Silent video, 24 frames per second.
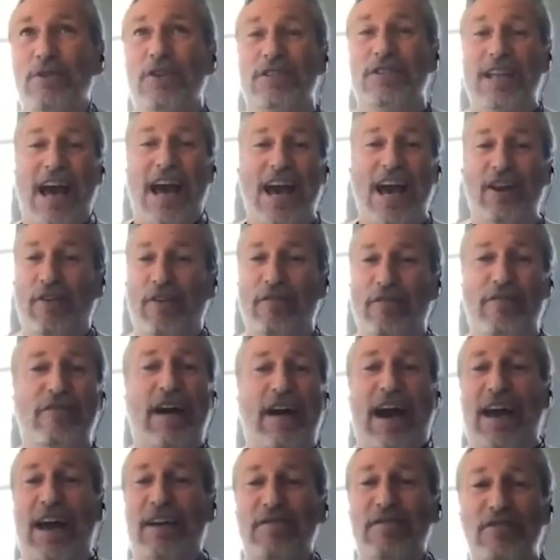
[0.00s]
started on
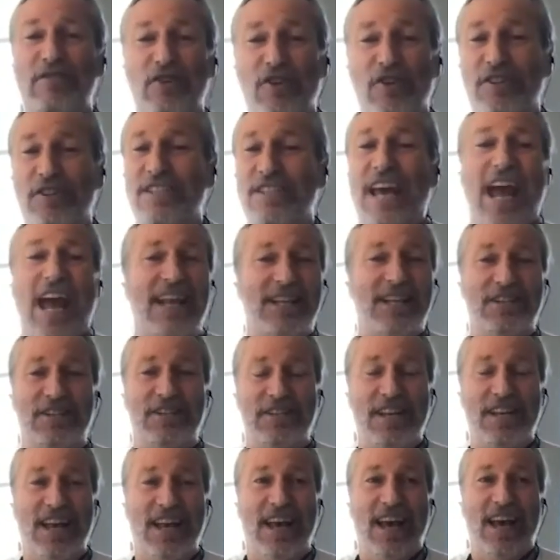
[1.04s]
5s or
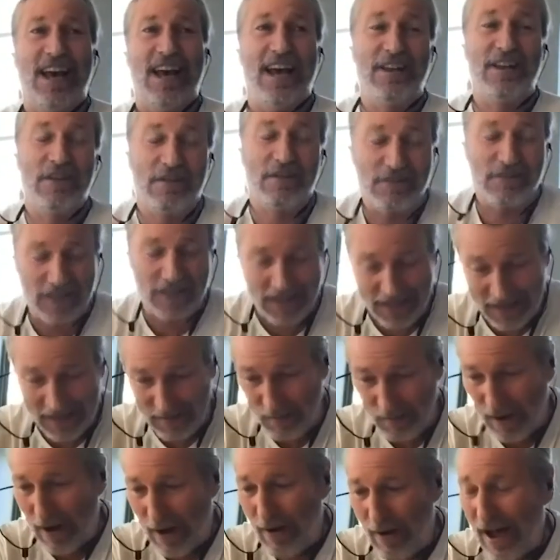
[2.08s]
10s, and you're
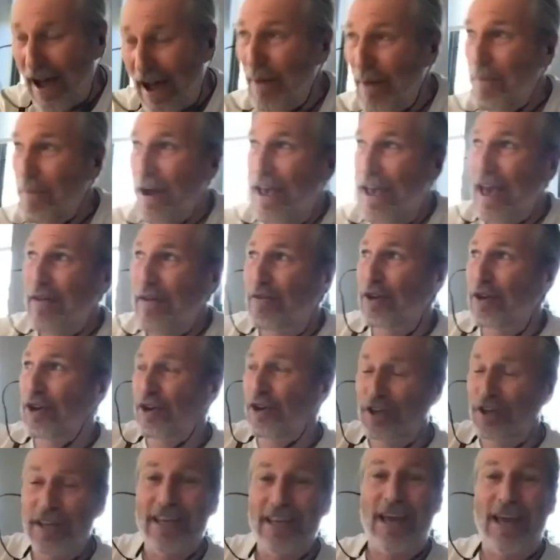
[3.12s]
thinking, wow, am I ever
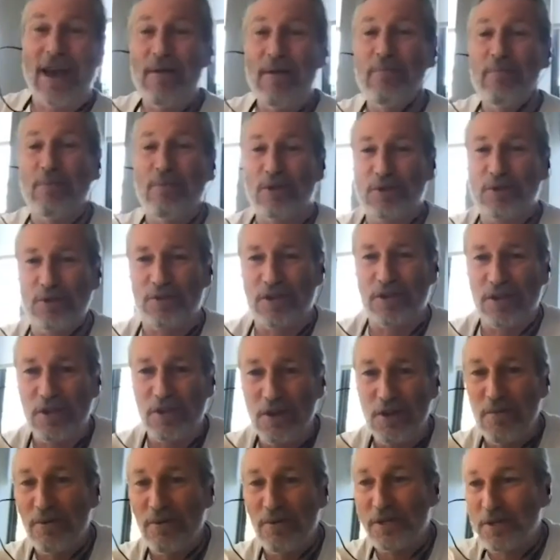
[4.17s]
going to get muscles? And
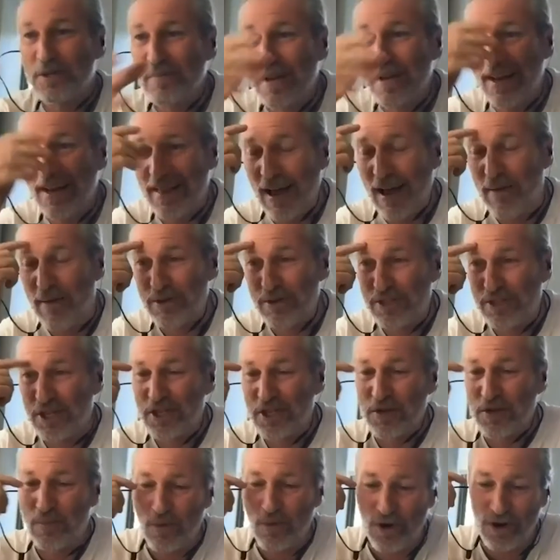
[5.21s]
you must have been in that
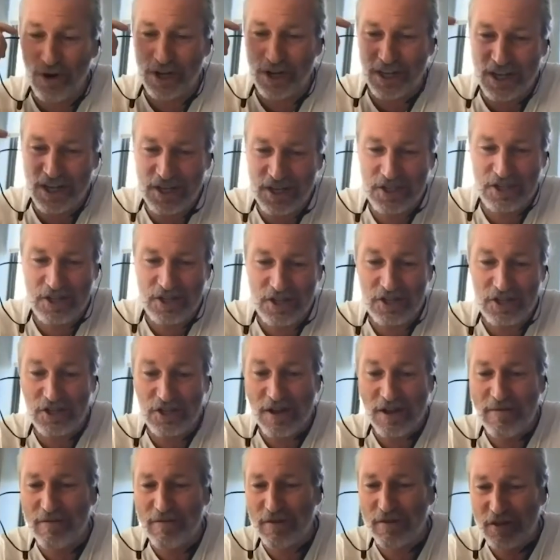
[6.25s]
position walking into the
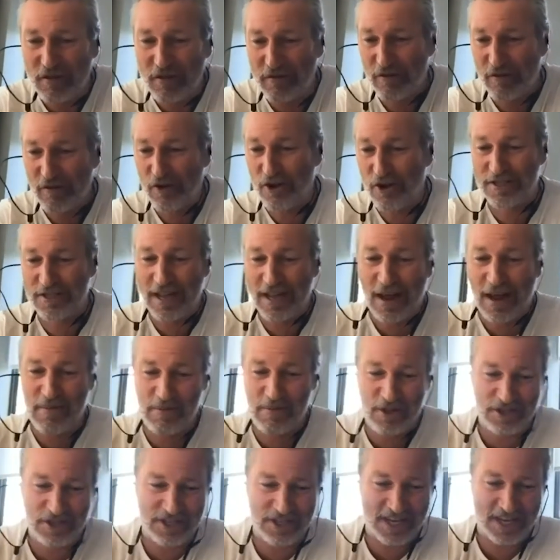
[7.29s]
gym for the first
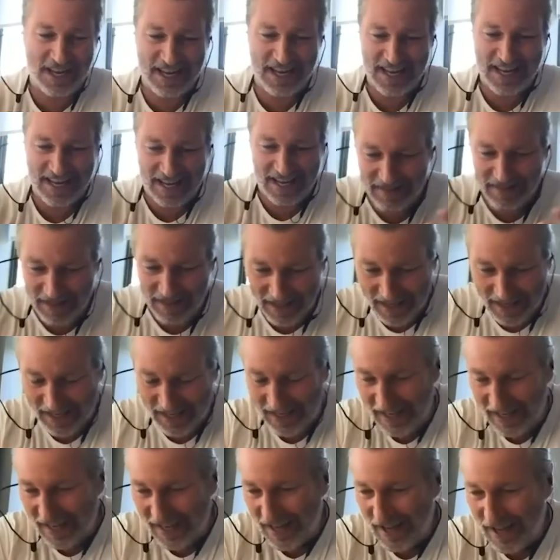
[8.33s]
time, the skinny kid,
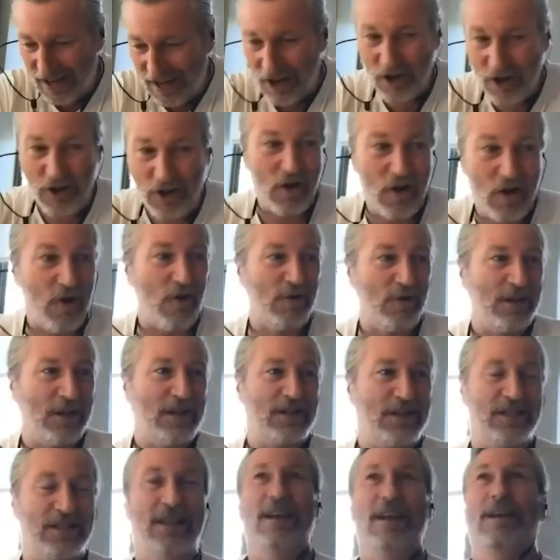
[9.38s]
thinking, look at all
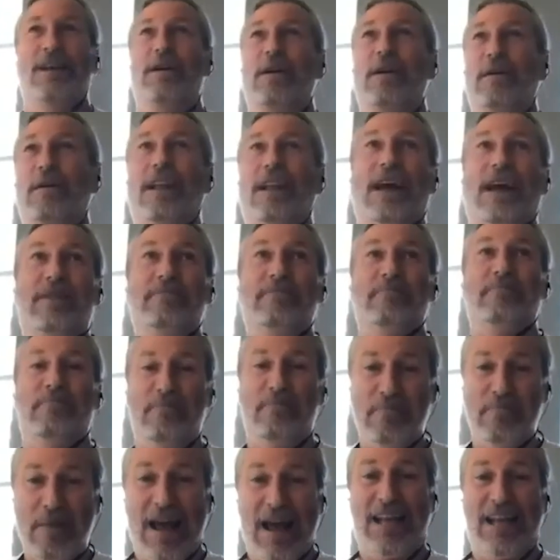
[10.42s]
these like
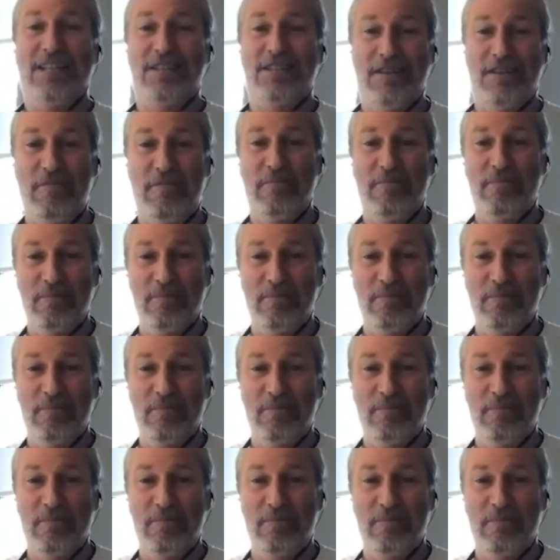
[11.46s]
massive